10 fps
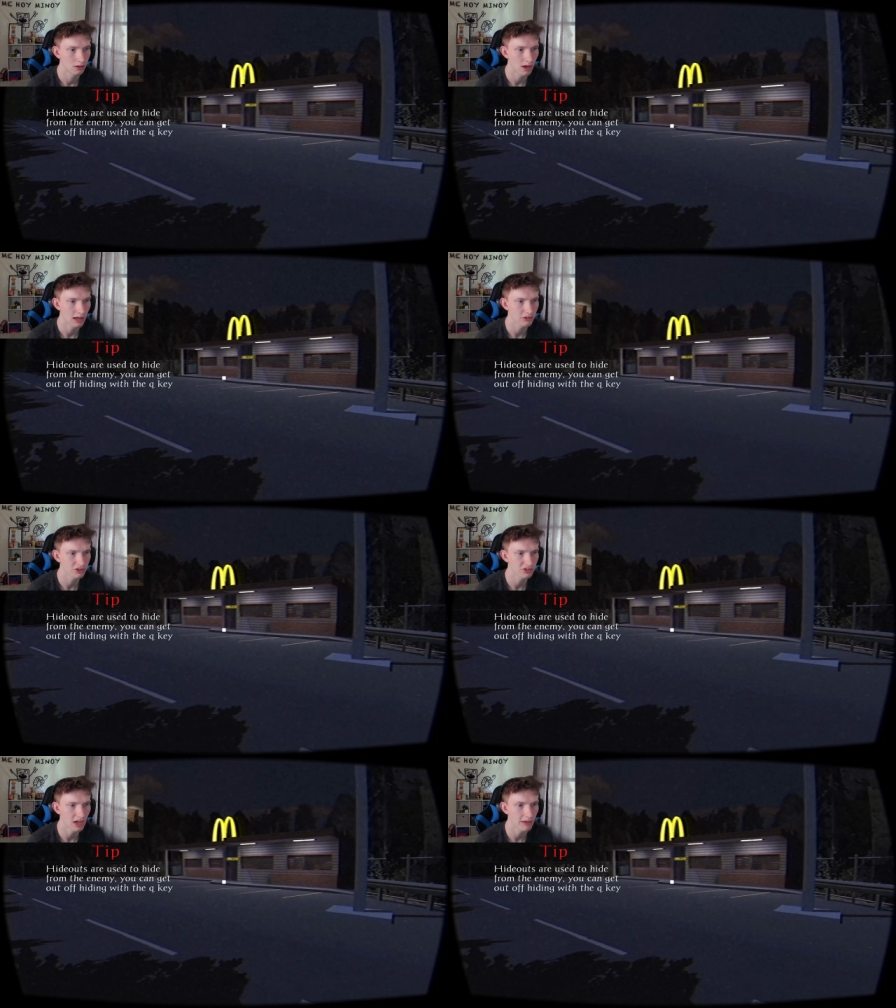Hideouts
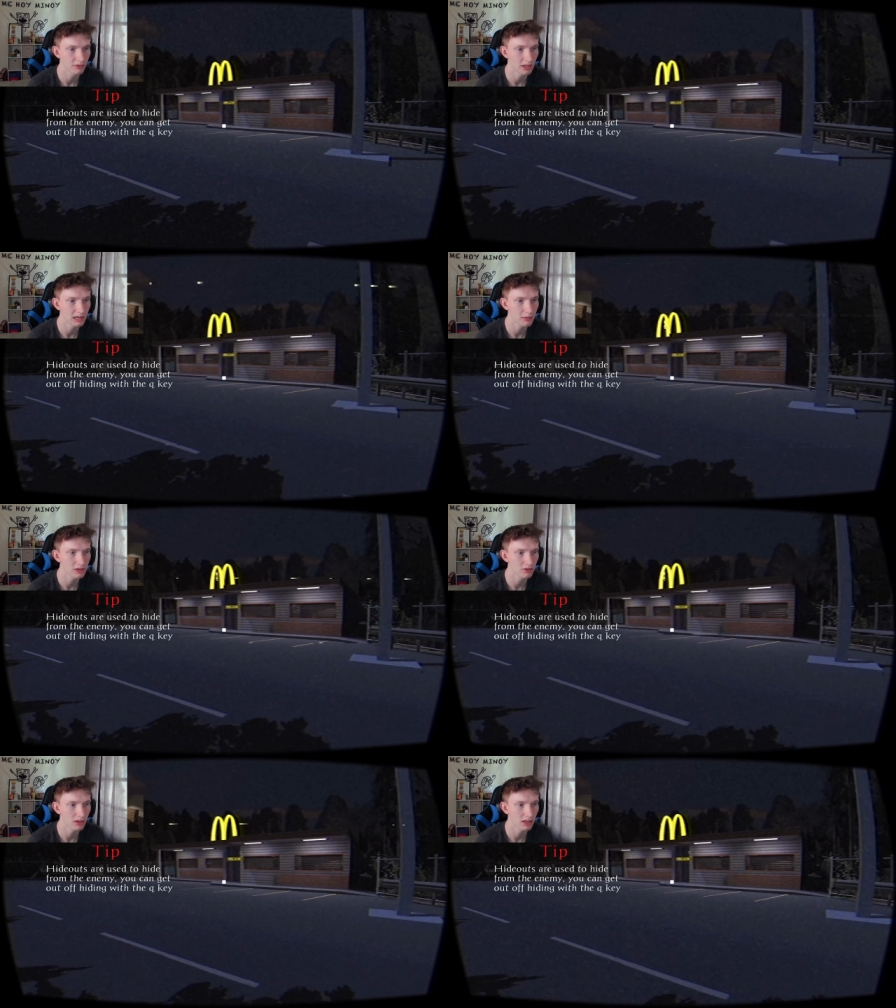used to hide from the enemy.
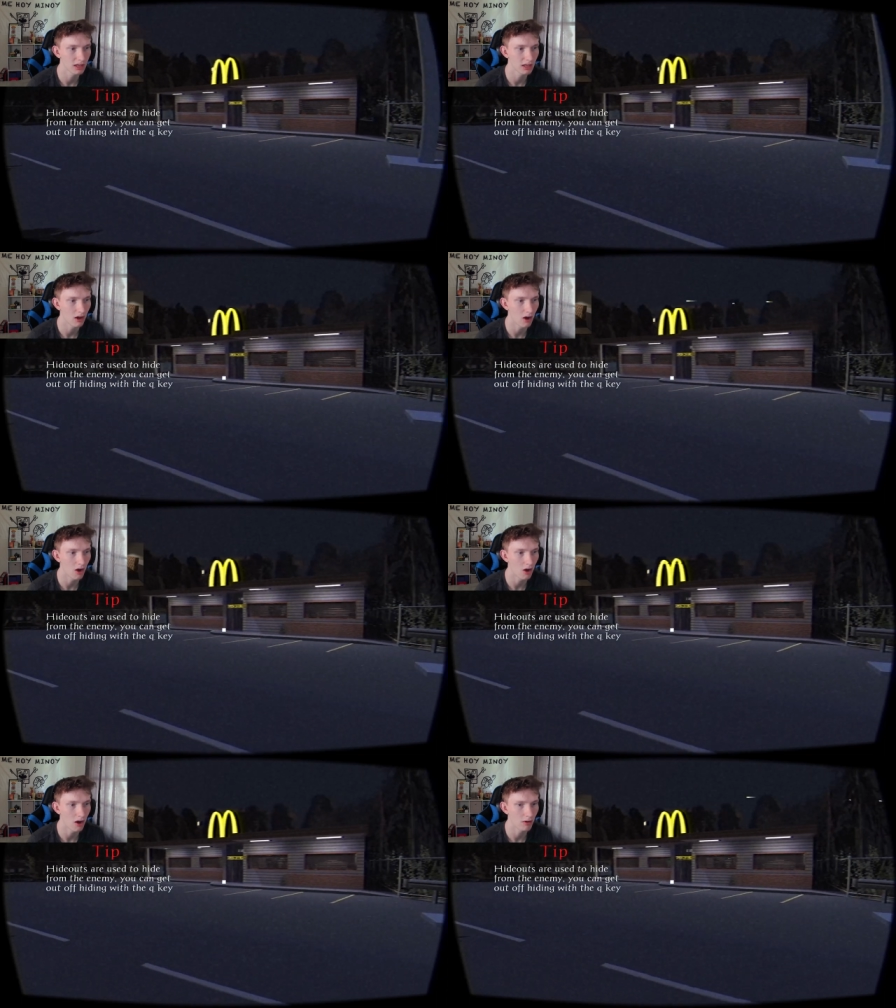You can get
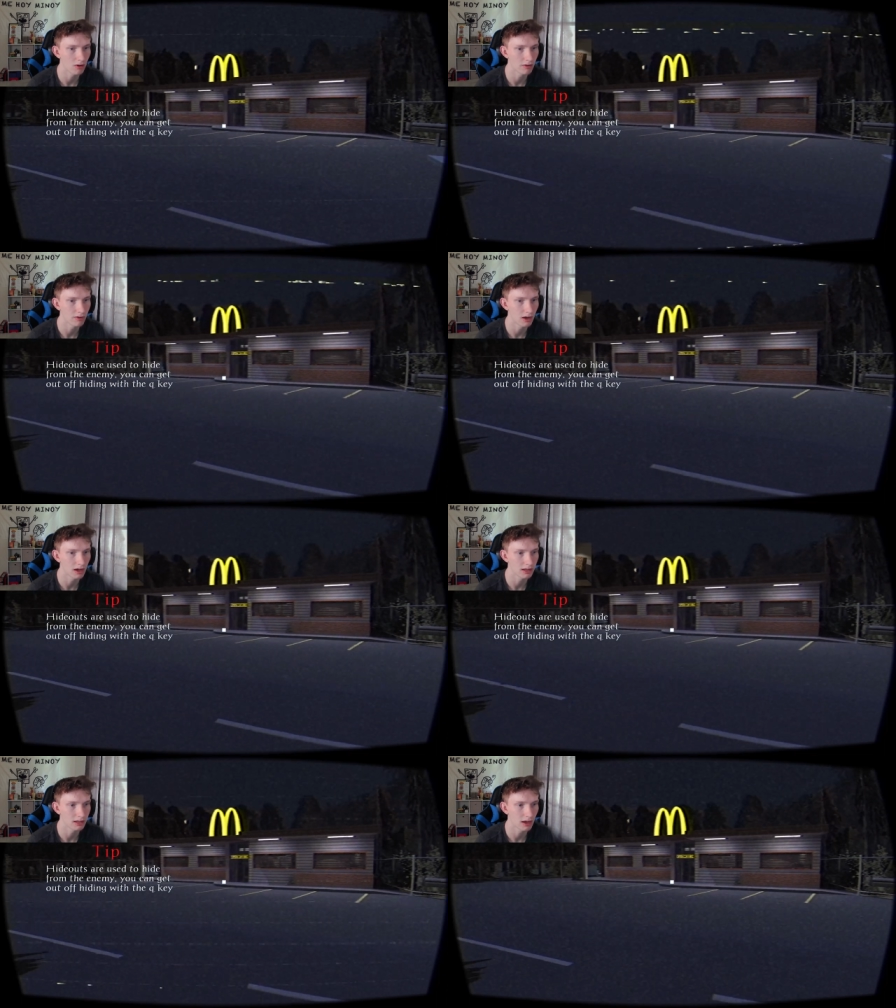out of a
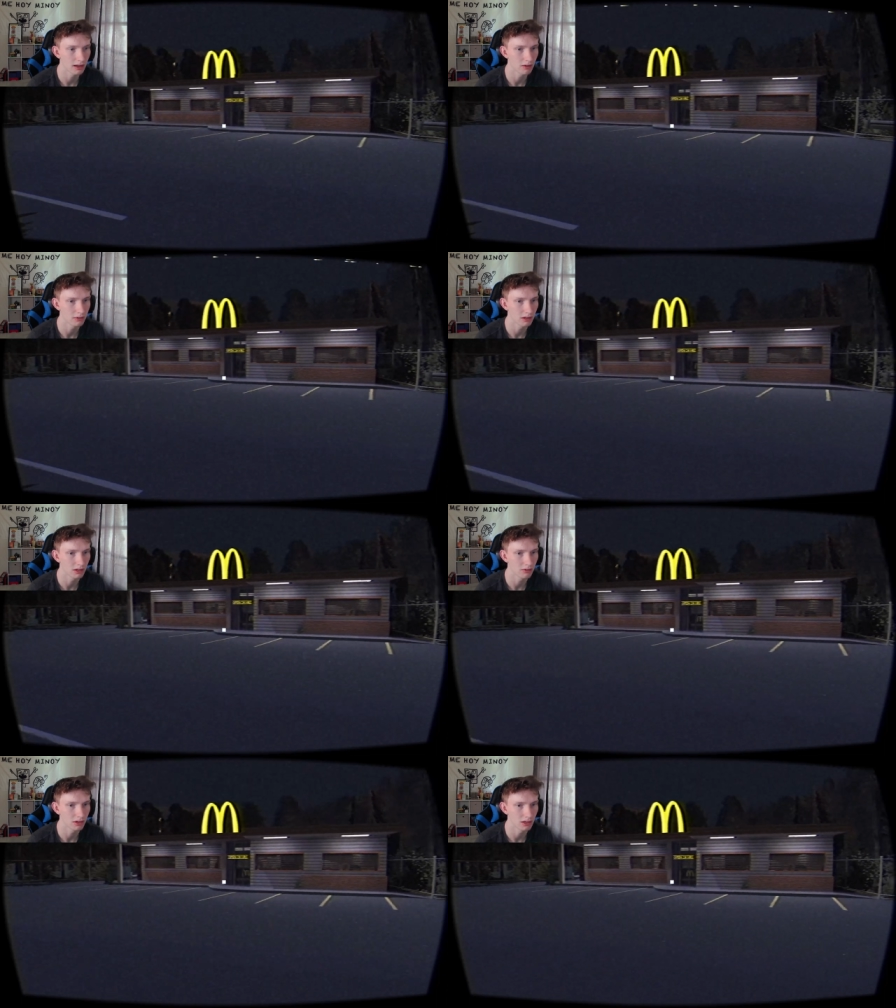hiding hideout with a
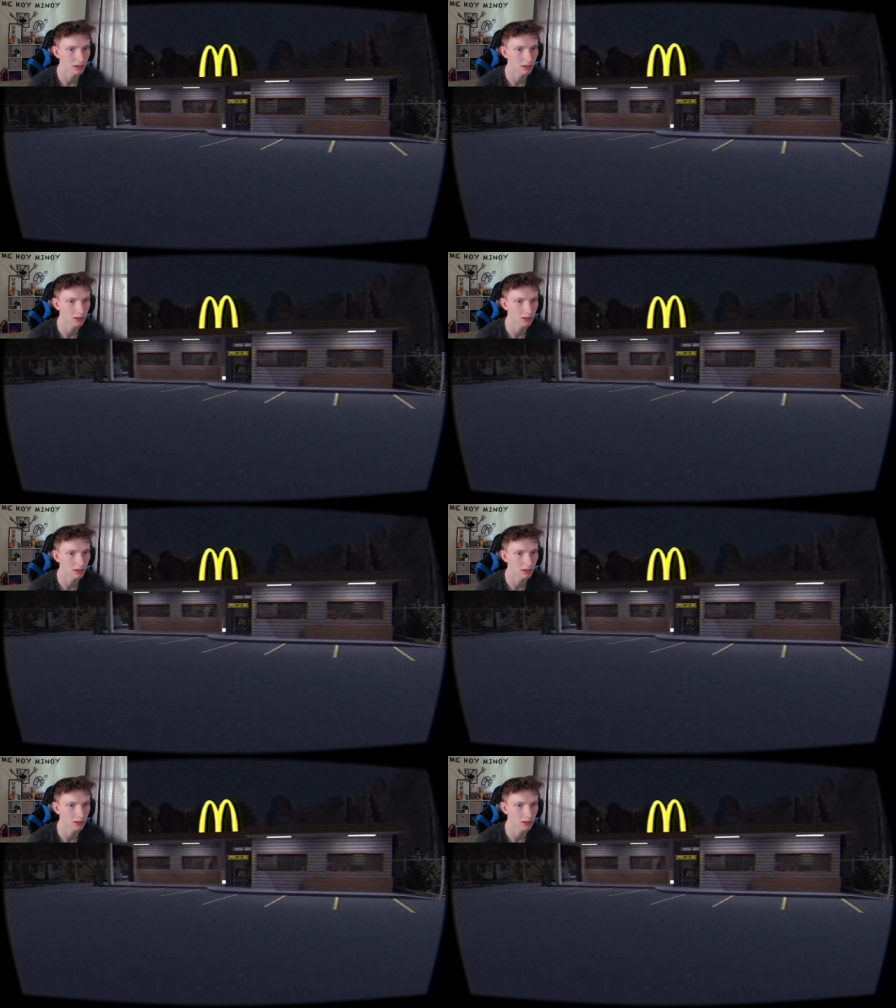Q key.